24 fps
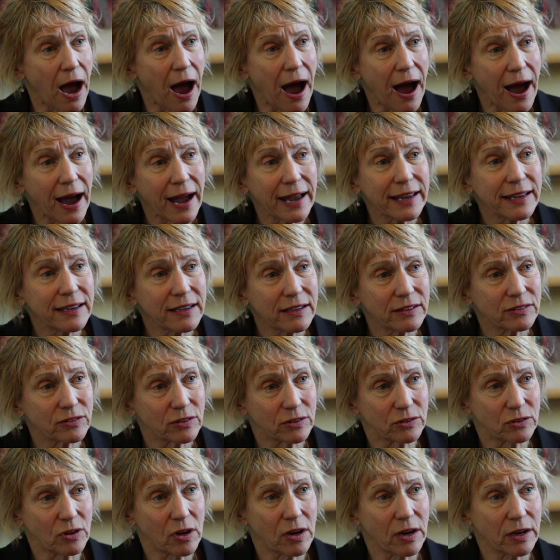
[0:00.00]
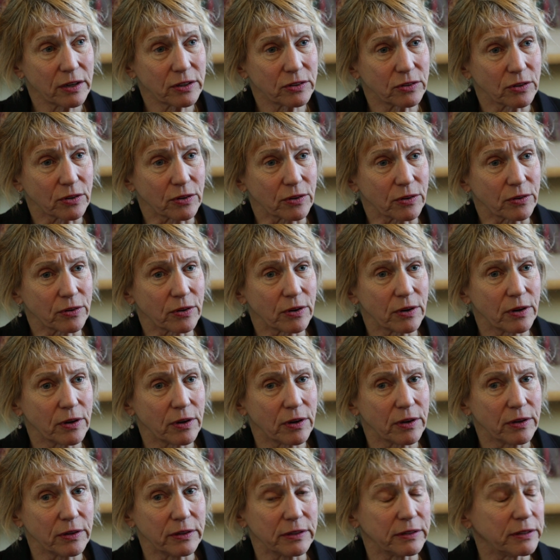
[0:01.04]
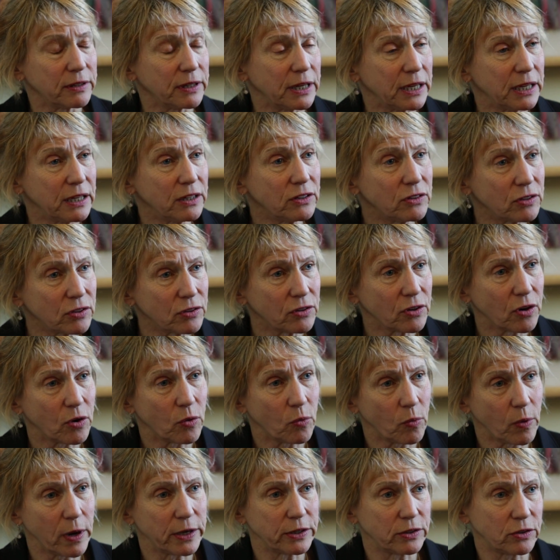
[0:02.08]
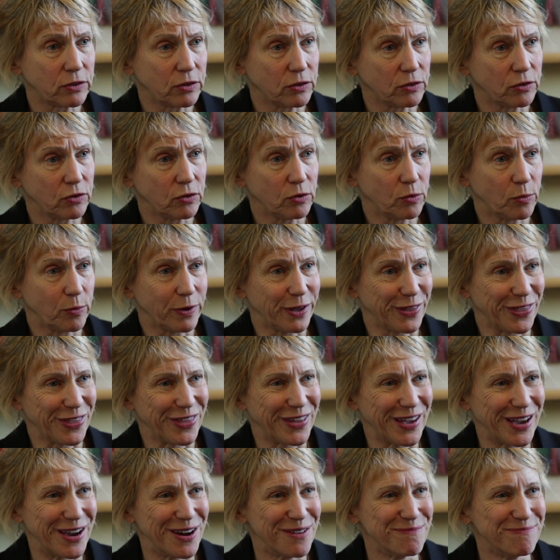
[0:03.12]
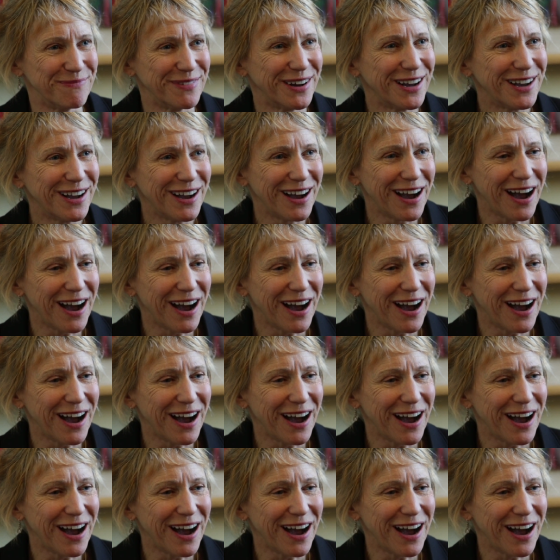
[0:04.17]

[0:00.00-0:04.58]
I, as a doctor, need to know what to do with them.